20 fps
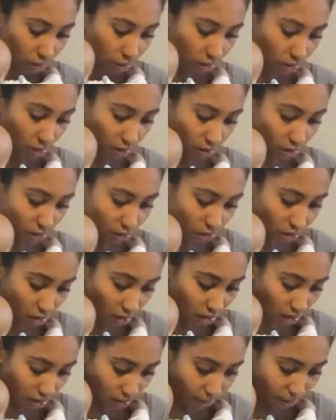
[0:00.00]
we're going to
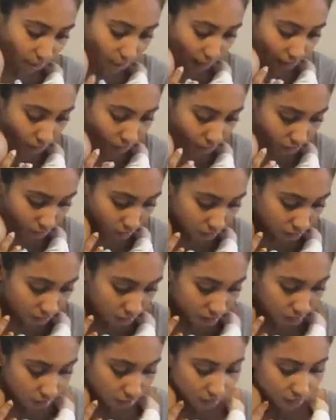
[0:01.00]
talk about
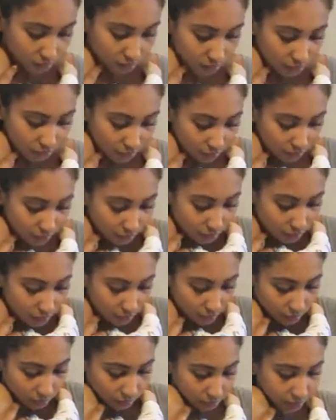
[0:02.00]
the
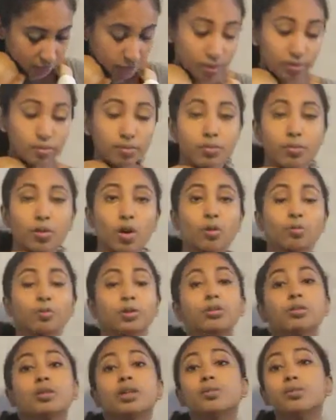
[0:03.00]

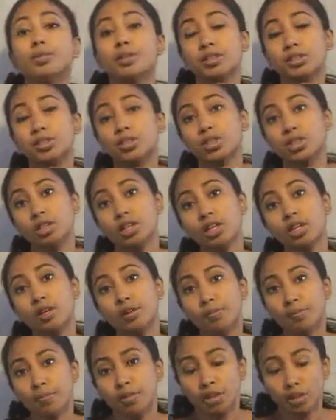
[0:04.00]
optimal positioning.
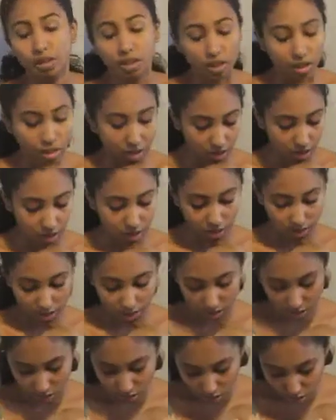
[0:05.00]

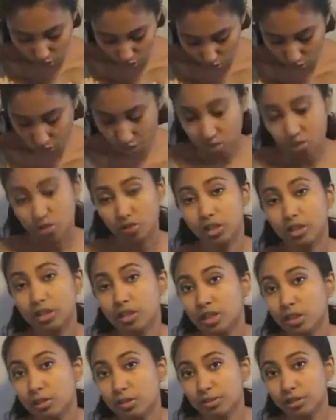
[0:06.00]
It's the squat
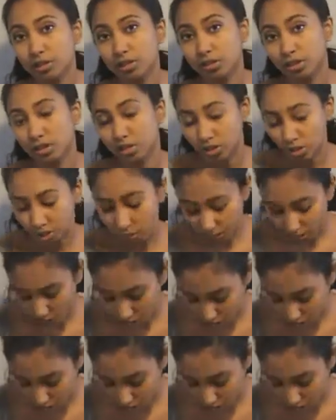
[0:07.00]
straddling position.